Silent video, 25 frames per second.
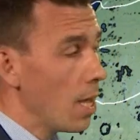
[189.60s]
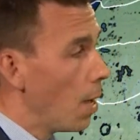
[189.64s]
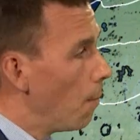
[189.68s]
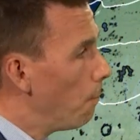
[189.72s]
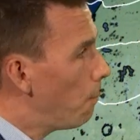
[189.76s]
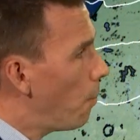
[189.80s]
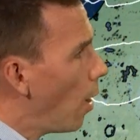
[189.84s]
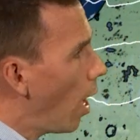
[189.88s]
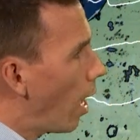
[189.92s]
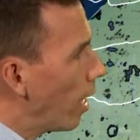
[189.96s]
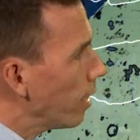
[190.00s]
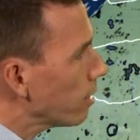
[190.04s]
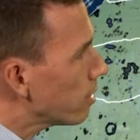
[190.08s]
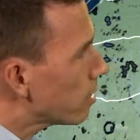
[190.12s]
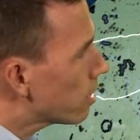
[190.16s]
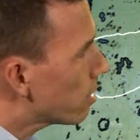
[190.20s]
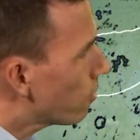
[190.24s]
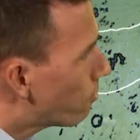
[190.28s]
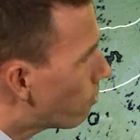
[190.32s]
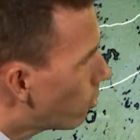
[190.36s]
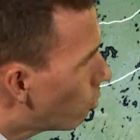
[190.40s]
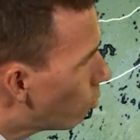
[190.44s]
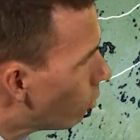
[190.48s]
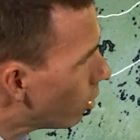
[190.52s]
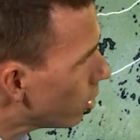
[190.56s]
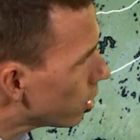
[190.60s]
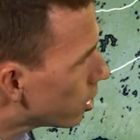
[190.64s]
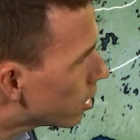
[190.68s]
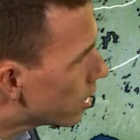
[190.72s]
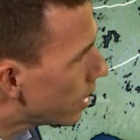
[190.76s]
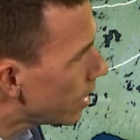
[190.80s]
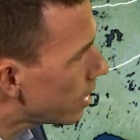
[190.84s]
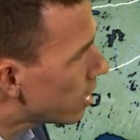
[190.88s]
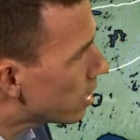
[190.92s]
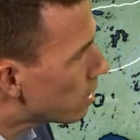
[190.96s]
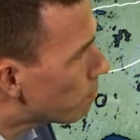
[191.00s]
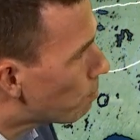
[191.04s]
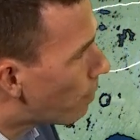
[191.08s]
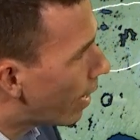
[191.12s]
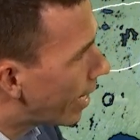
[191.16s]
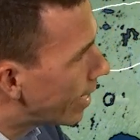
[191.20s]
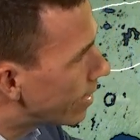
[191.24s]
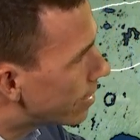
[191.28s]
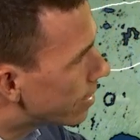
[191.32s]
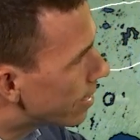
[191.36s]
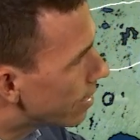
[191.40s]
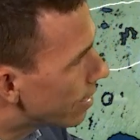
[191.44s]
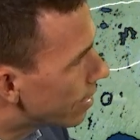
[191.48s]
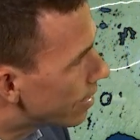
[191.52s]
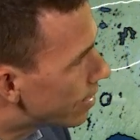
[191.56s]
But if you watch this
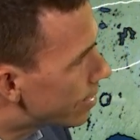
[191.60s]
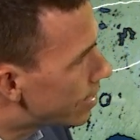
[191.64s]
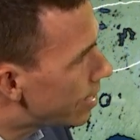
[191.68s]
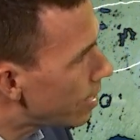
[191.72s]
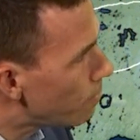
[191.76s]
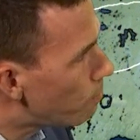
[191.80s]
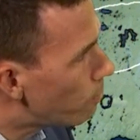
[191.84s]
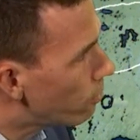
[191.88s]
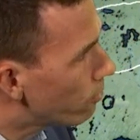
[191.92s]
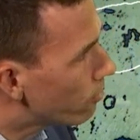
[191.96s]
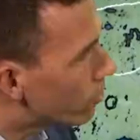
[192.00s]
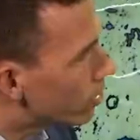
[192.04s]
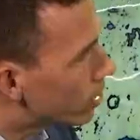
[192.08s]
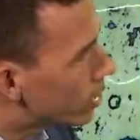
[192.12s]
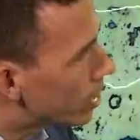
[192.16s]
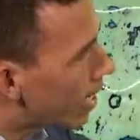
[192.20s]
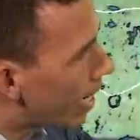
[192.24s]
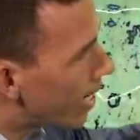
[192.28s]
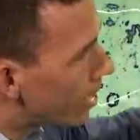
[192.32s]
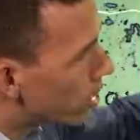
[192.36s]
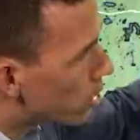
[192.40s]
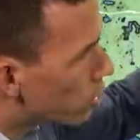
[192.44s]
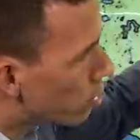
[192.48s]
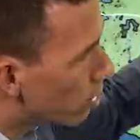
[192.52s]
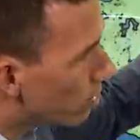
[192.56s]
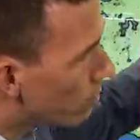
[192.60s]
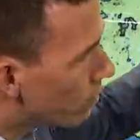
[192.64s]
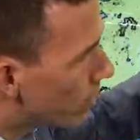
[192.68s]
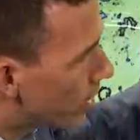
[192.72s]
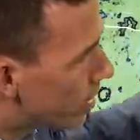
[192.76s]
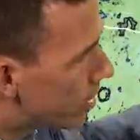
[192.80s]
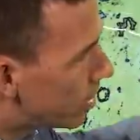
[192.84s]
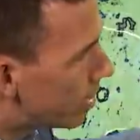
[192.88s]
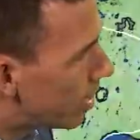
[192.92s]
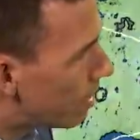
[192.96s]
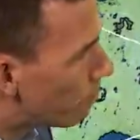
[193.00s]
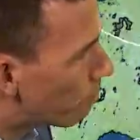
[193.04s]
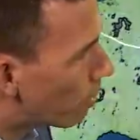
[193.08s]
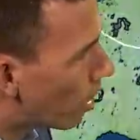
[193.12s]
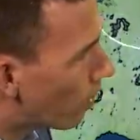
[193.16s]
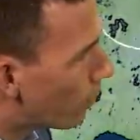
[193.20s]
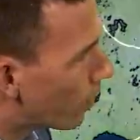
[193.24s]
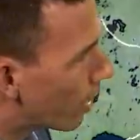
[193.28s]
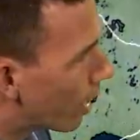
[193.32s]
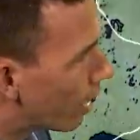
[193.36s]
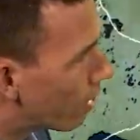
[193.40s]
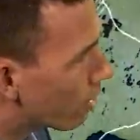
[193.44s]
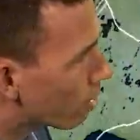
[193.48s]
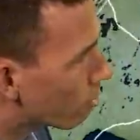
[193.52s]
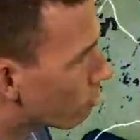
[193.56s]
space in the dip of the jet stream, this dip
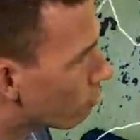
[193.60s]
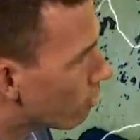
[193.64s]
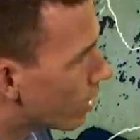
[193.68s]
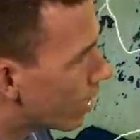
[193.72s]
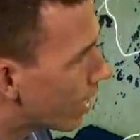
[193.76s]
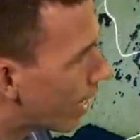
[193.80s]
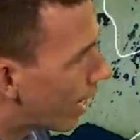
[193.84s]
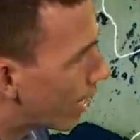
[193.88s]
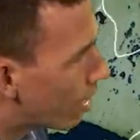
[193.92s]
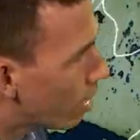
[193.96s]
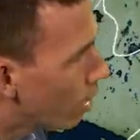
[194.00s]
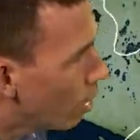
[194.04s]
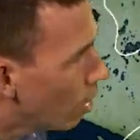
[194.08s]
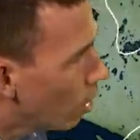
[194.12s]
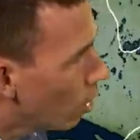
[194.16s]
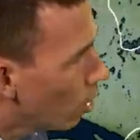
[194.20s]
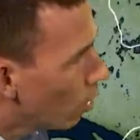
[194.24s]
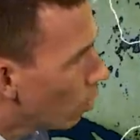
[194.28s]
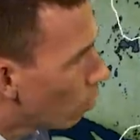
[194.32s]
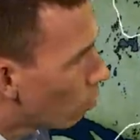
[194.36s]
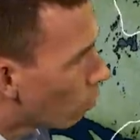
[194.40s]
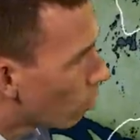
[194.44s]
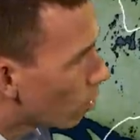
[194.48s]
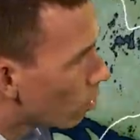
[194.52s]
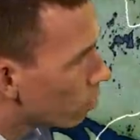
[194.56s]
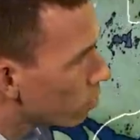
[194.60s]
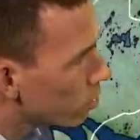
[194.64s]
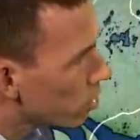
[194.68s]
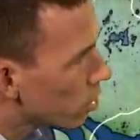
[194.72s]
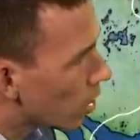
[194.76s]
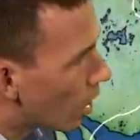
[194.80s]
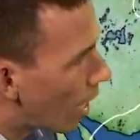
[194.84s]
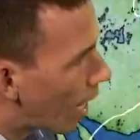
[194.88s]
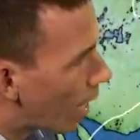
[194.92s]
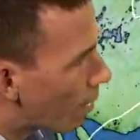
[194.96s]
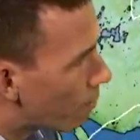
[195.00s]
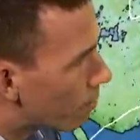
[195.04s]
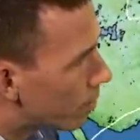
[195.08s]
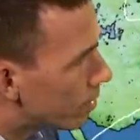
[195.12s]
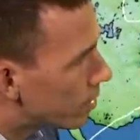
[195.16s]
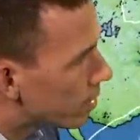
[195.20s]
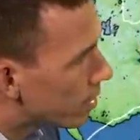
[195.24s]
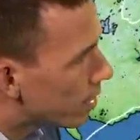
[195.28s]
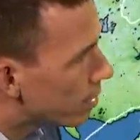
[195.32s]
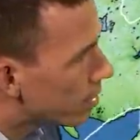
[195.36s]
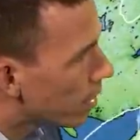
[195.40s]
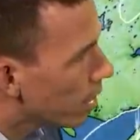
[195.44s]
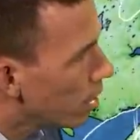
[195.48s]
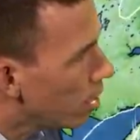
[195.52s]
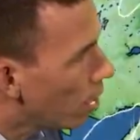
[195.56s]
coming out of Greenland, what also
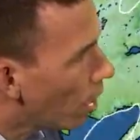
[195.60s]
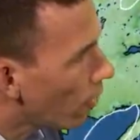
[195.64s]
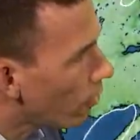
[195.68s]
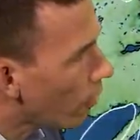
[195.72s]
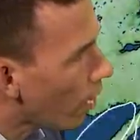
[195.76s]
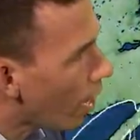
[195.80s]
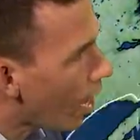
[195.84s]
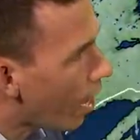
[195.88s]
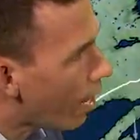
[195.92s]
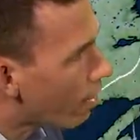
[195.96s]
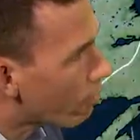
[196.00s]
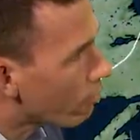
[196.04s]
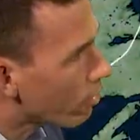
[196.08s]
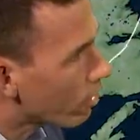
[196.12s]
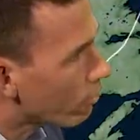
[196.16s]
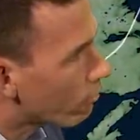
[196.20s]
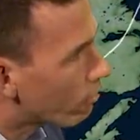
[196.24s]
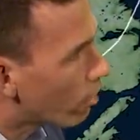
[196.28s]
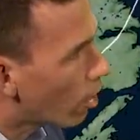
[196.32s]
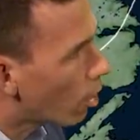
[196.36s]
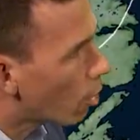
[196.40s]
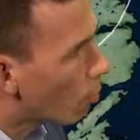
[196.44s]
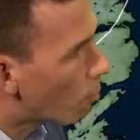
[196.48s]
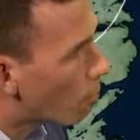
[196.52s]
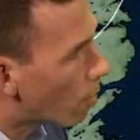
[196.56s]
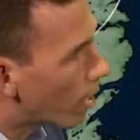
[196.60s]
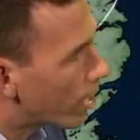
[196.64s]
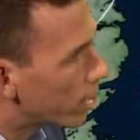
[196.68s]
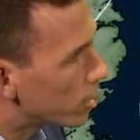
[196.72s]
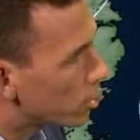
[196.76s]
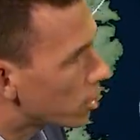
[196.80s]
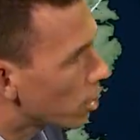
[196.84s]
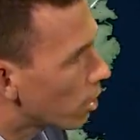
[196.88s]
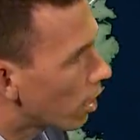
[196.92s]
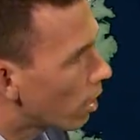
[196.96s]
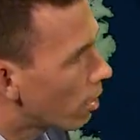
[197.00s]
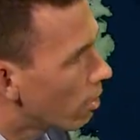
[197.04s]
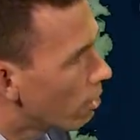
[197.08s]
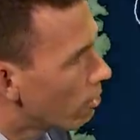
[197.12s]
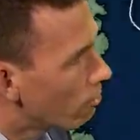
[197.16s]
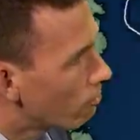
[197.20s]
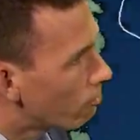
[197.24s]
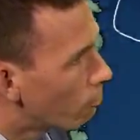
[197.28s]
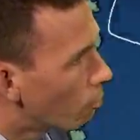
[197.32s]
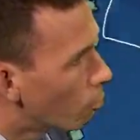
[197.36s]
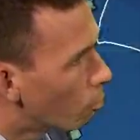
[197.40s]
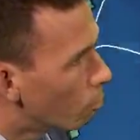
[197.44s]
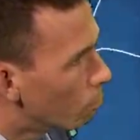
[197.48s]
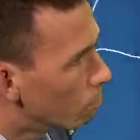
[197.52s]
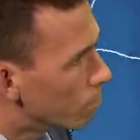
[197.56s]
happens is another area of low pressure
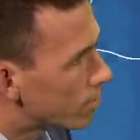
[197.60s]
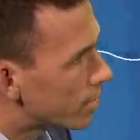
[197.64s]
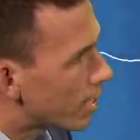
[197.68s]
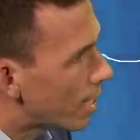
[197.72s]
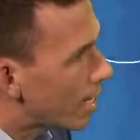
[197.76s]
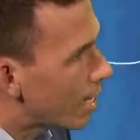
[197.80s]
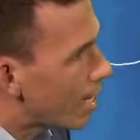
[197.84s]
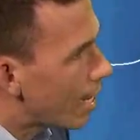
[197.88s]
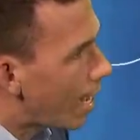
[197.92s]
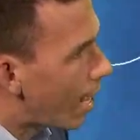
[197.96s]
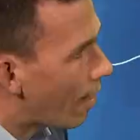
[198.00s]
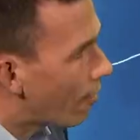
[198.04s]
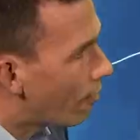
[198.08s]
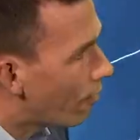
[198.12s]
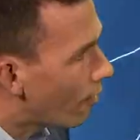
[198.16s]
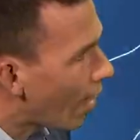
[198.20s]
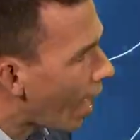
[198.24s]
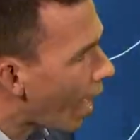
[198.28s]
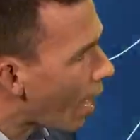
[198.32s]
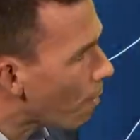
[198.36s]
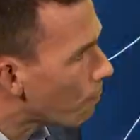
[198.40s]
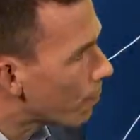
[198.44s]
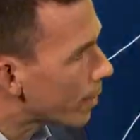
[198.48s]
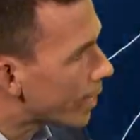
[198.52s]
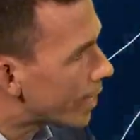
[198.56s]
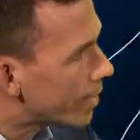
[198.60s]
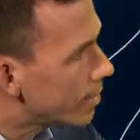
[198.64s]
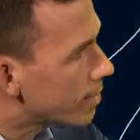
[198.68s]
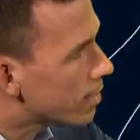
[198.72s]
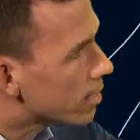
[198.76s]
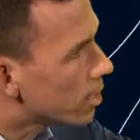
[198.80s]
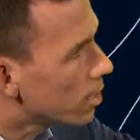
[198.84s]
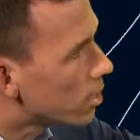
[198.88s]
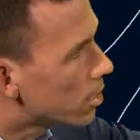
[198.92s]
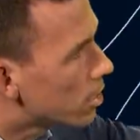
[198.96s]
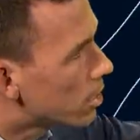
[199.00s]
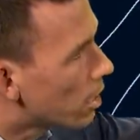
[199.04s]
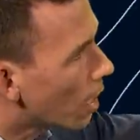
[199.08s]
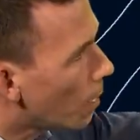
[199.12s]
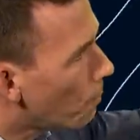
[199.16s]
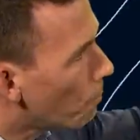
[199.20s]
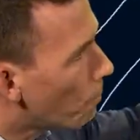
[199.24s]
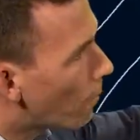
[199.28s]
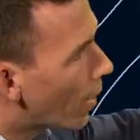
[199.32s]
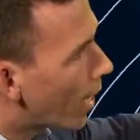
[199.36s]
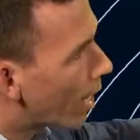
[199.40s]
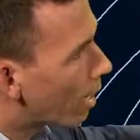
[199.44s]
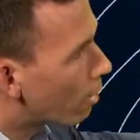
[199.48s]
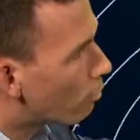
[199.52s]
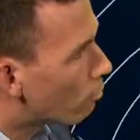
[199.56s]
forms, and that begins to
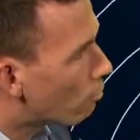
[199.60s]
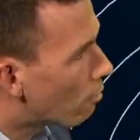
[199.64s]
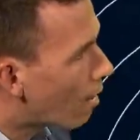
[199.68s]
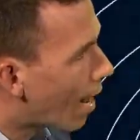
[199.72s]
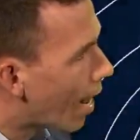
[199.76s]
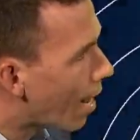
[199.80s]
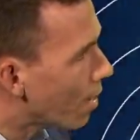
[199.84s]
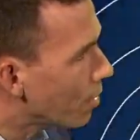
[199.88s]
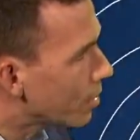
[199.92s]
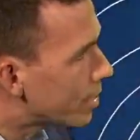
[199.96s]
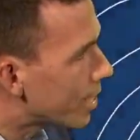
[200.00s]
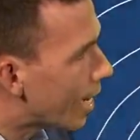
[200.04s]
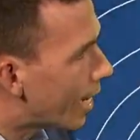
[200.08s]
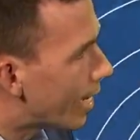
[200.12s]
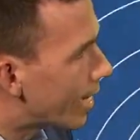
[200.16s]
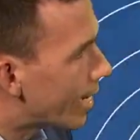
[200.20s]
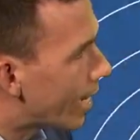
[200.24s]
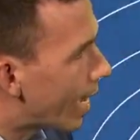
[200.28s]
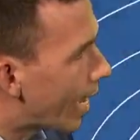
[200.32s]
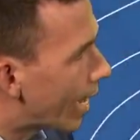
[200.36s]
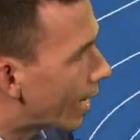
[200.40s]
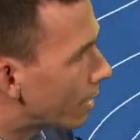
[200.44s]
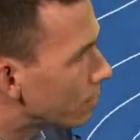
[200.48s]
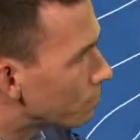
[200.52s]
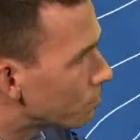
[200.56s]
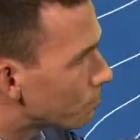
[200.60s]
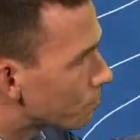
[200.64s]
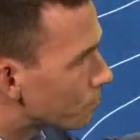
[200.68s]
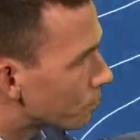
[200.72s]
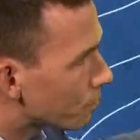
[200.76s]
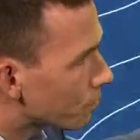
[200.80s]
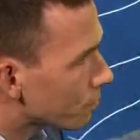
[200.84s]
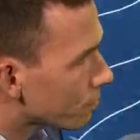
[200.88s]
dumbbell around Danielle,